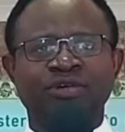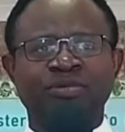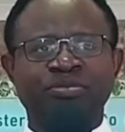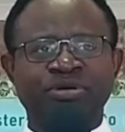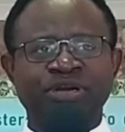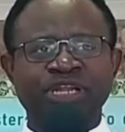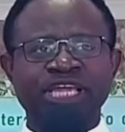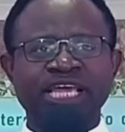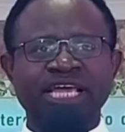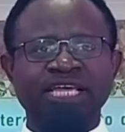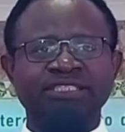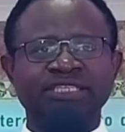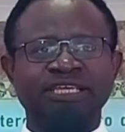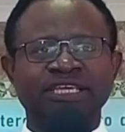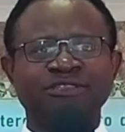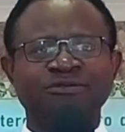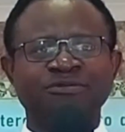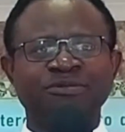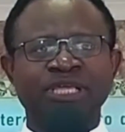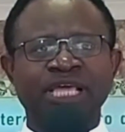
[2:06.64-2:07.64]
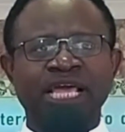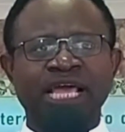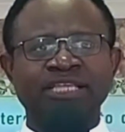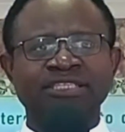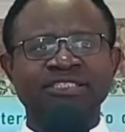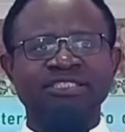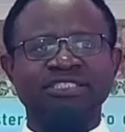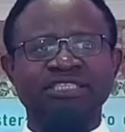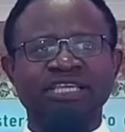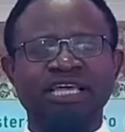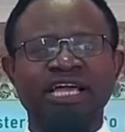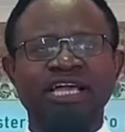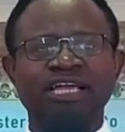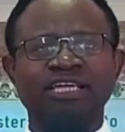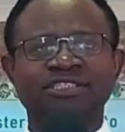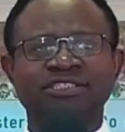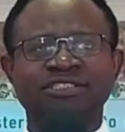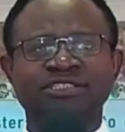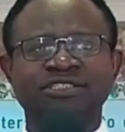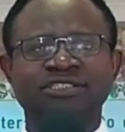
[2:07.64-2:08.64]
your prayers has been
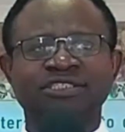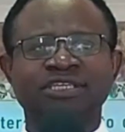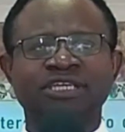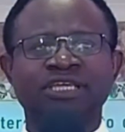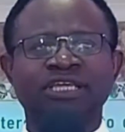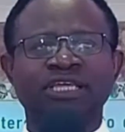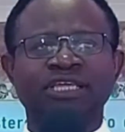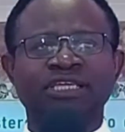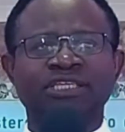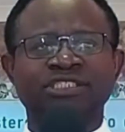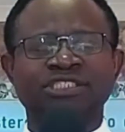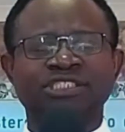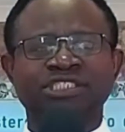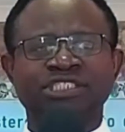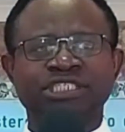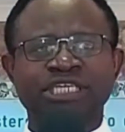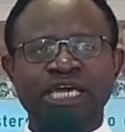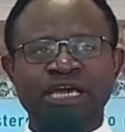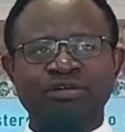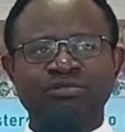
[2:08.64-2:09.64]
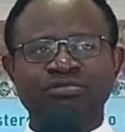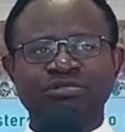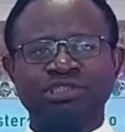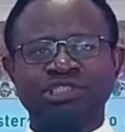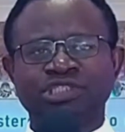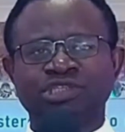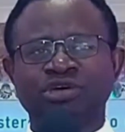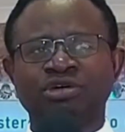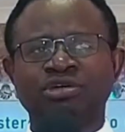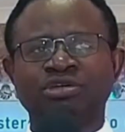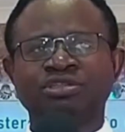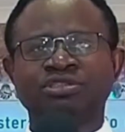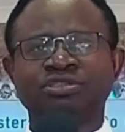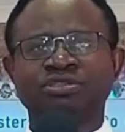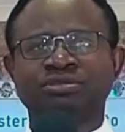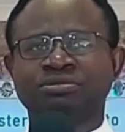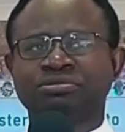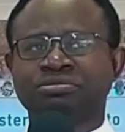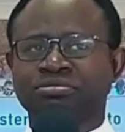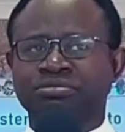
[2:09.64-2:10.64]
answered. Share with
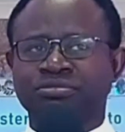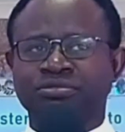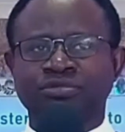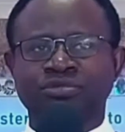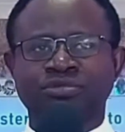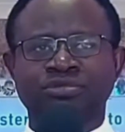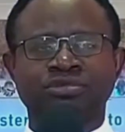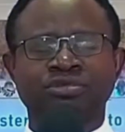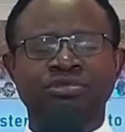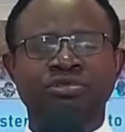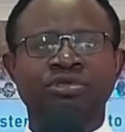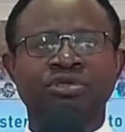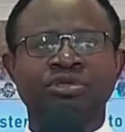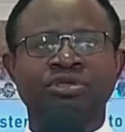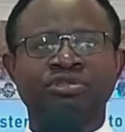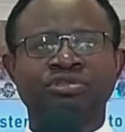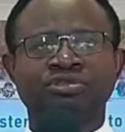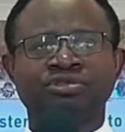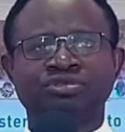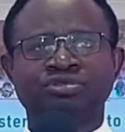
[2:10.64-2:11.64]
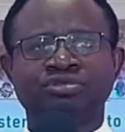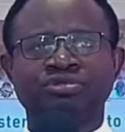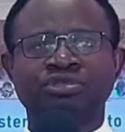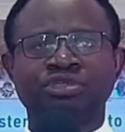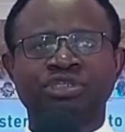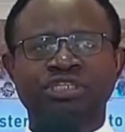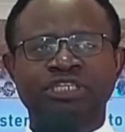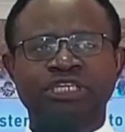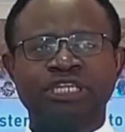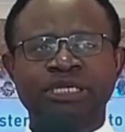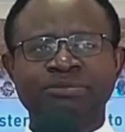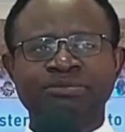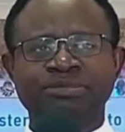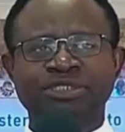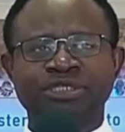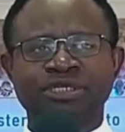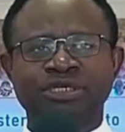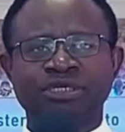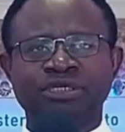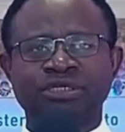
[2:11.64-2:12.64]
us through the
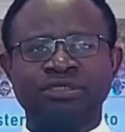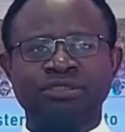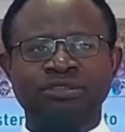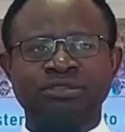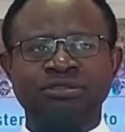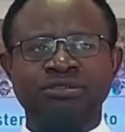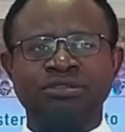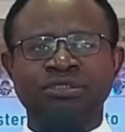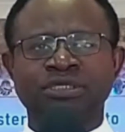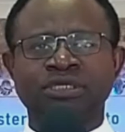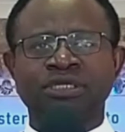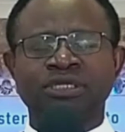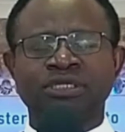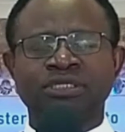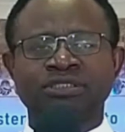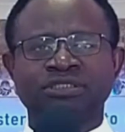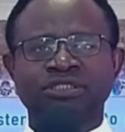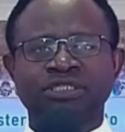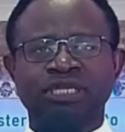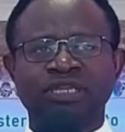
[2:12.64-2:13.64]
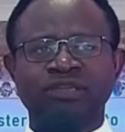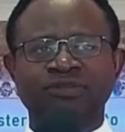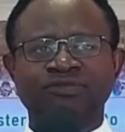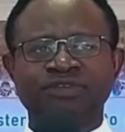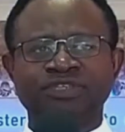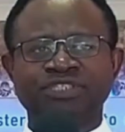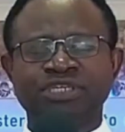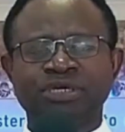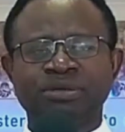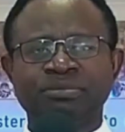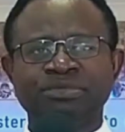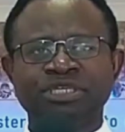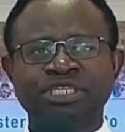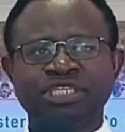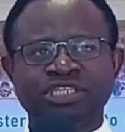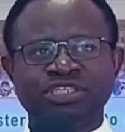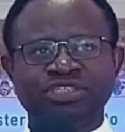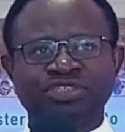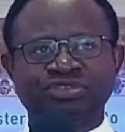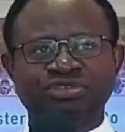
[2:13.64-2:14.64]
Redemption Television
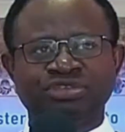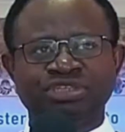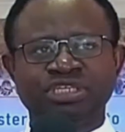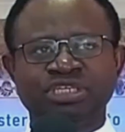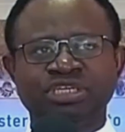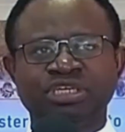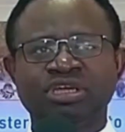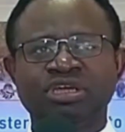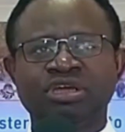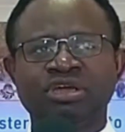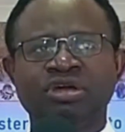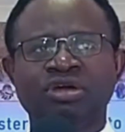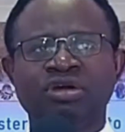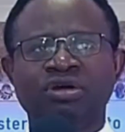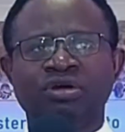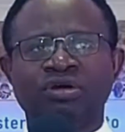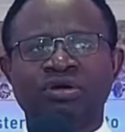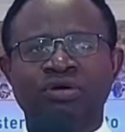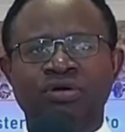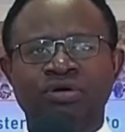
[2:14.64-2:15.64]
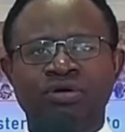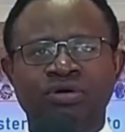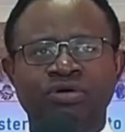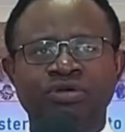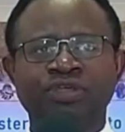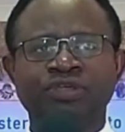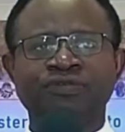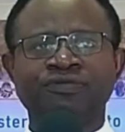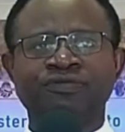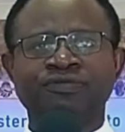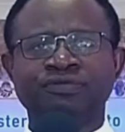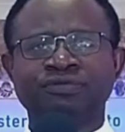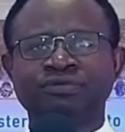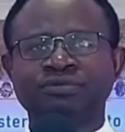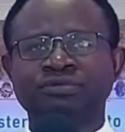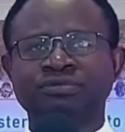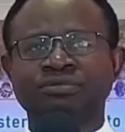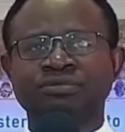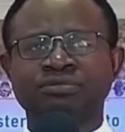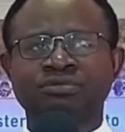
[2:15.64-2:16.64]
Ministry, or
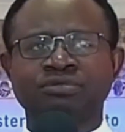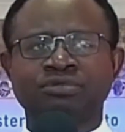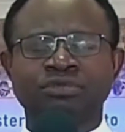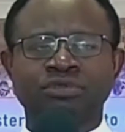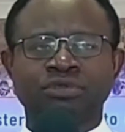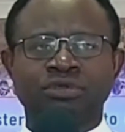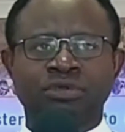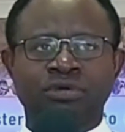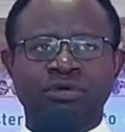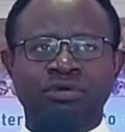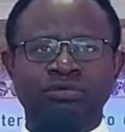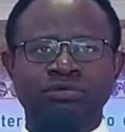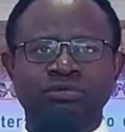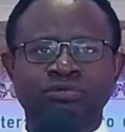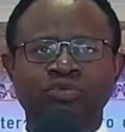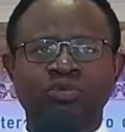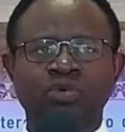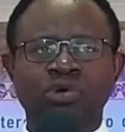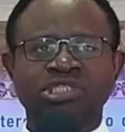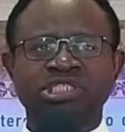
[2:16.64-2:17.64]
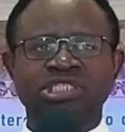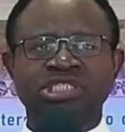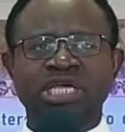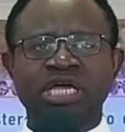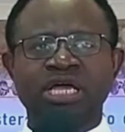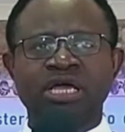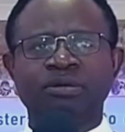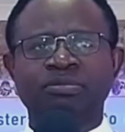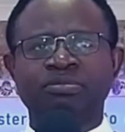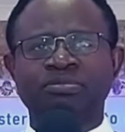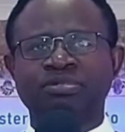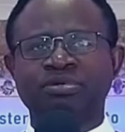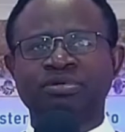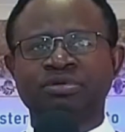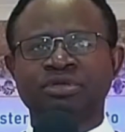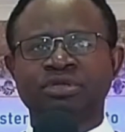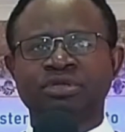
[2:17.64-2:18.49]
even on WhatsApp